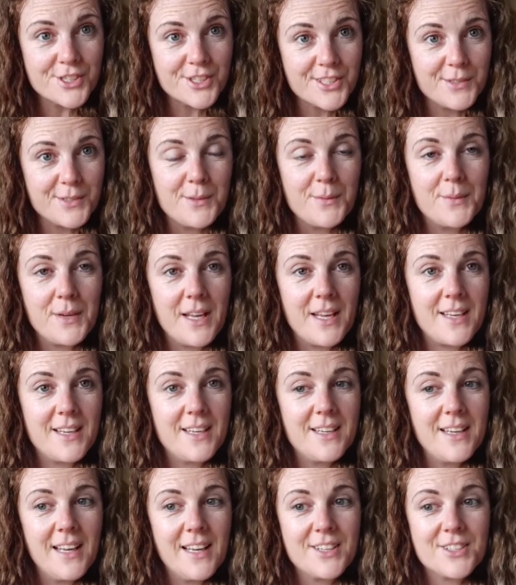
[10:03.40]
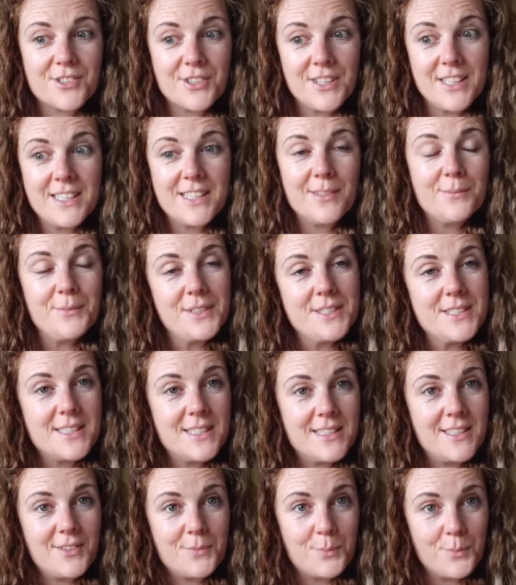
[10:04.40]
them and treat them as
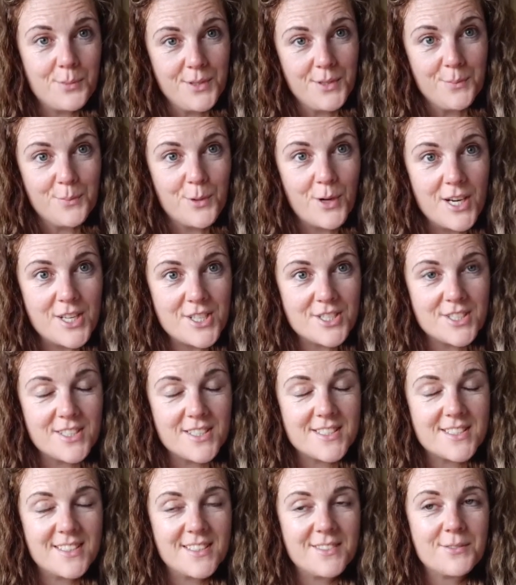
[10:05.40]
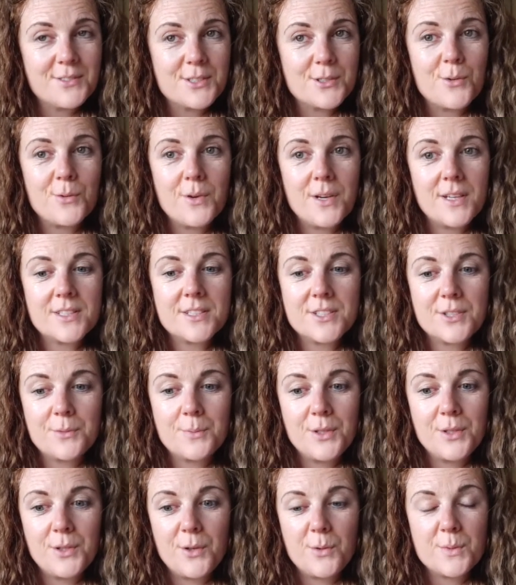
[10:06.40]
they're precious, and we don't want to
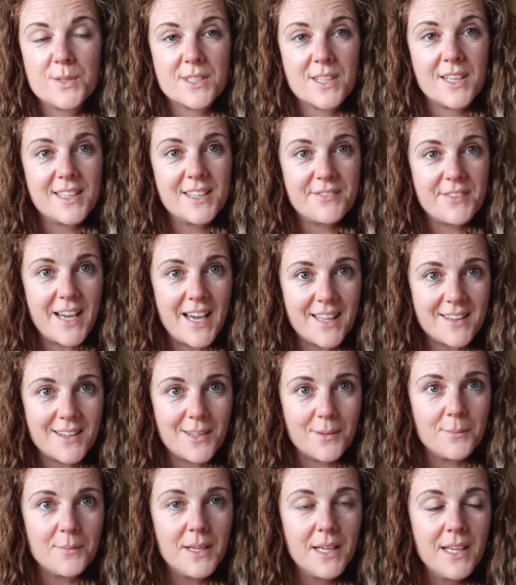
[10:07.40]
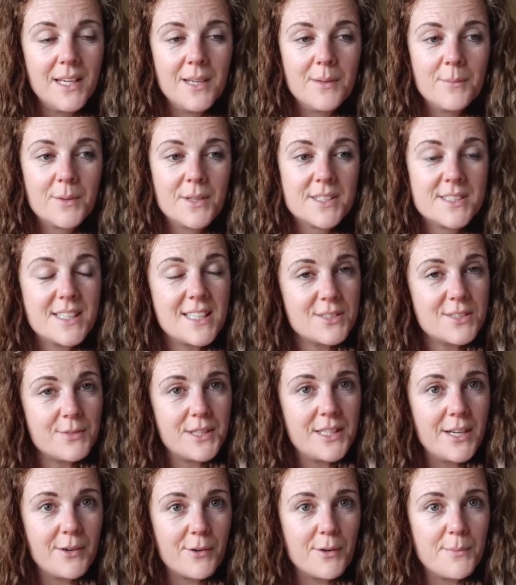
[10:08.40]
be always kind of at them, because that's what
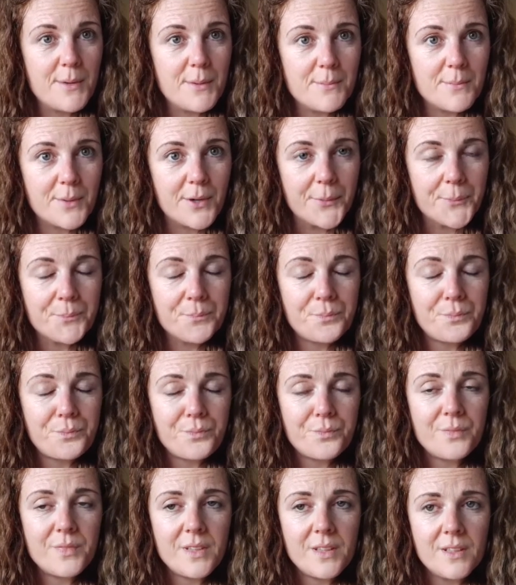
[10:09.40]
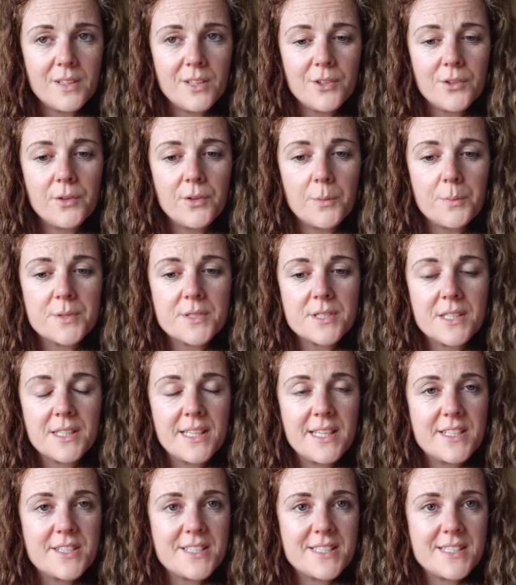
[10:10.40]
they remember. You know, up until the
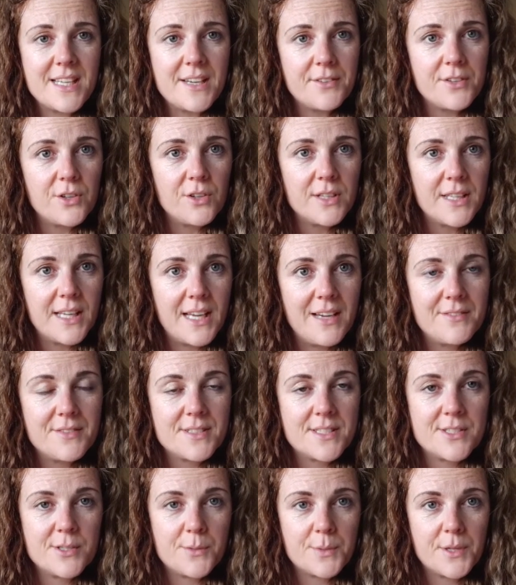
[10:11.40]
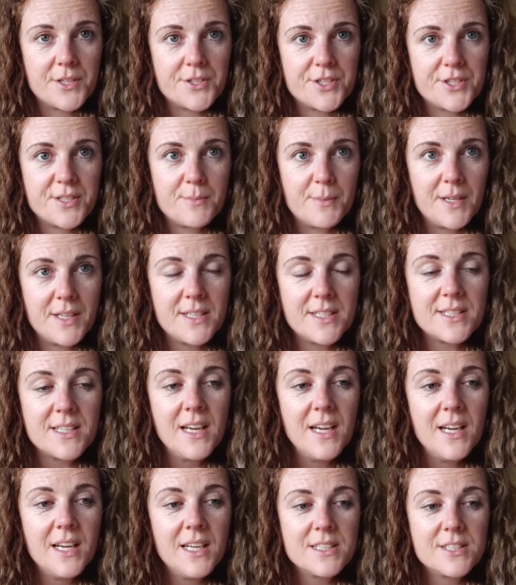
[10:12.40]
age of 7, all they have is subconscious mind.
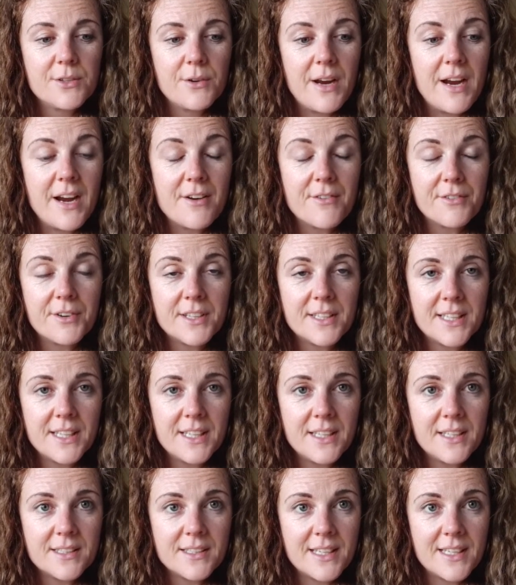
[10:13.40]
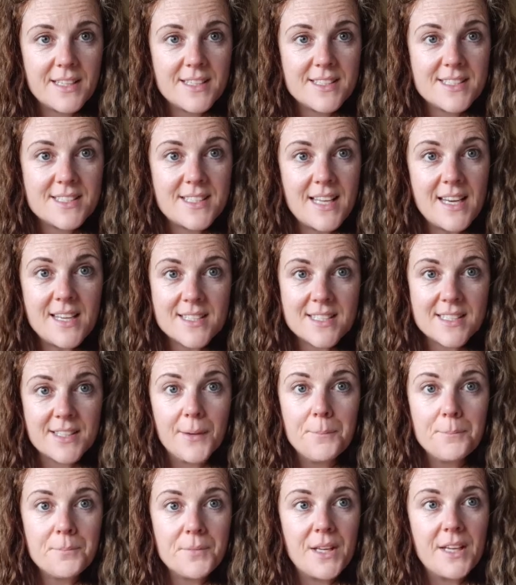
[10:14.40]
So everything that is said to
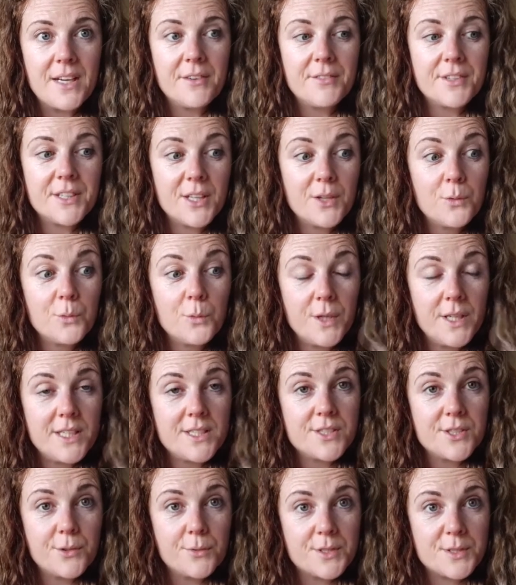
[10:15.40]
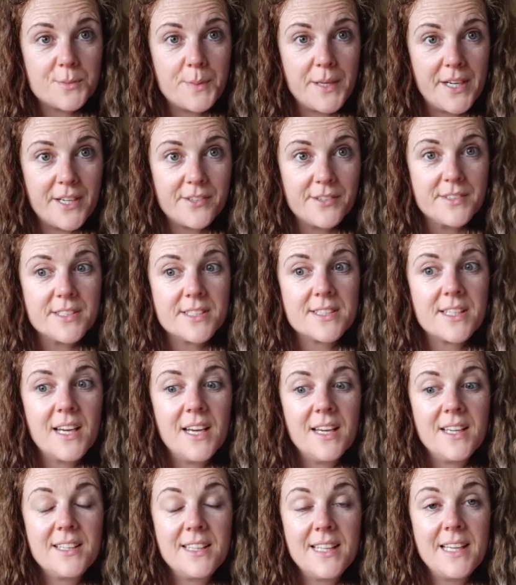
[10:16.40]
them and everything we do as parents,
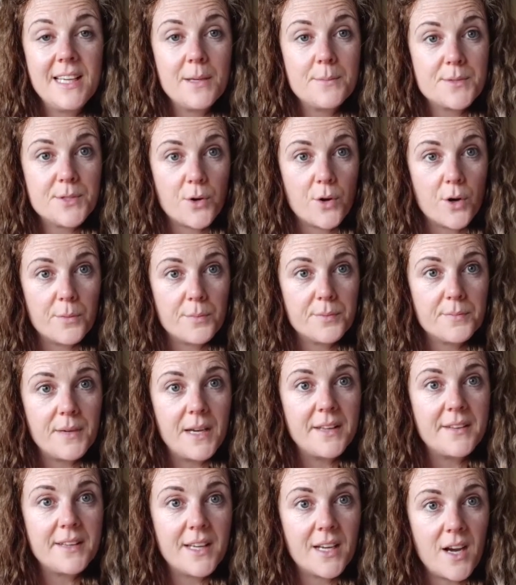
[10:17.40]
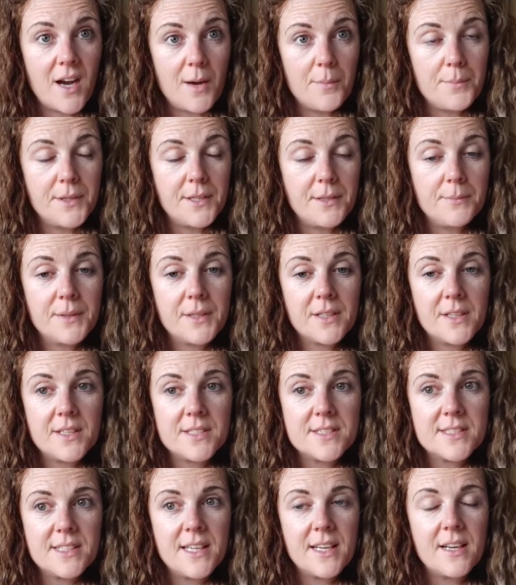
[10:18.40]
they absorb and they copy,
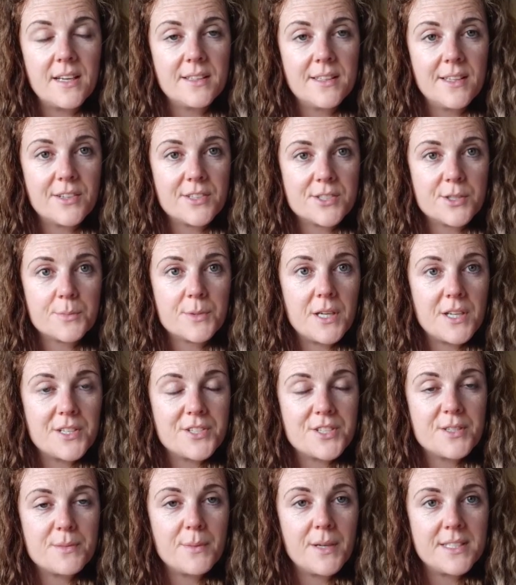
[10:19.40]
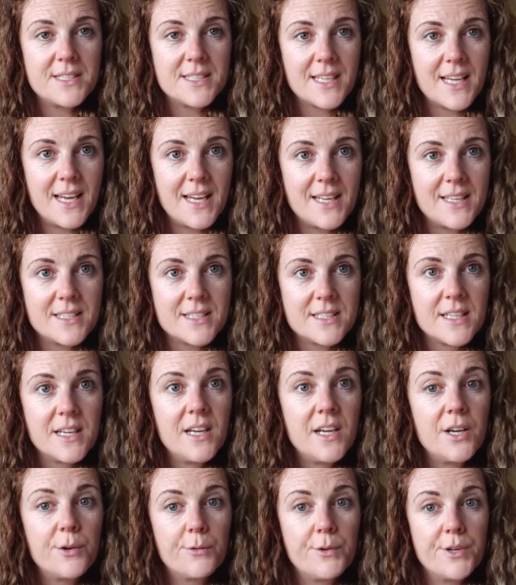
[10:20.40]
because their subconscious mind can't
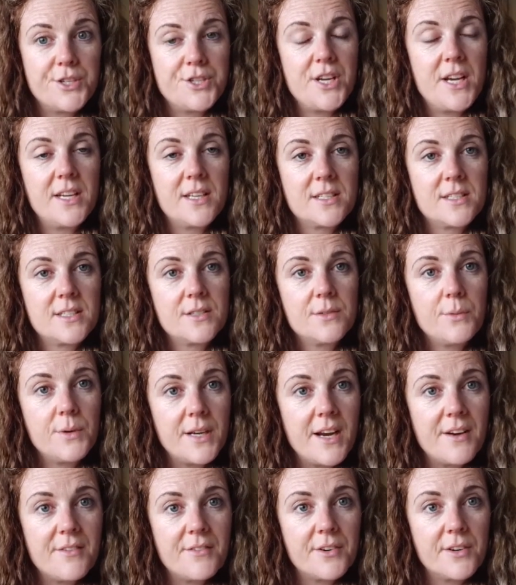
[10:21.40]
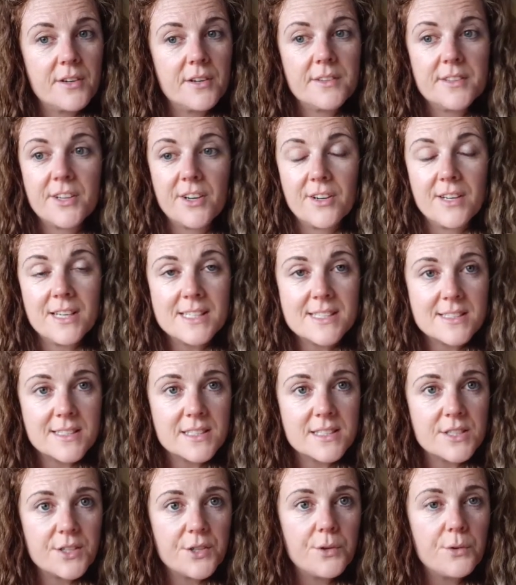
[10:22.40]
reject whatever they're listening
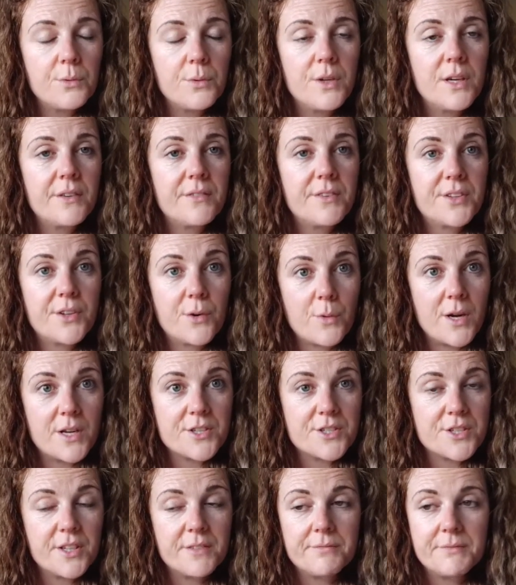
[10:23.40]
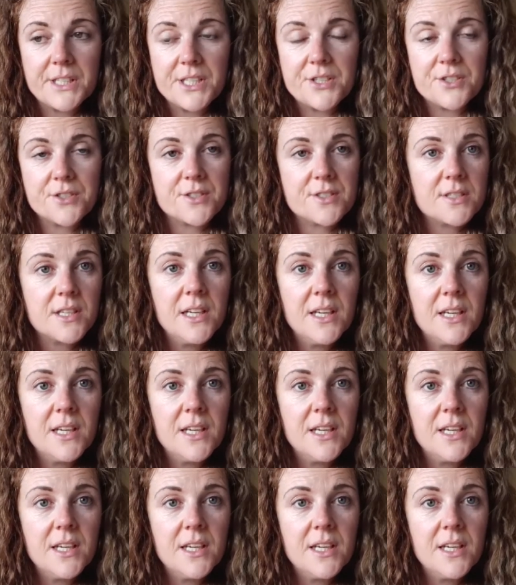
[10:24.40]
to, whatever they're watching. It just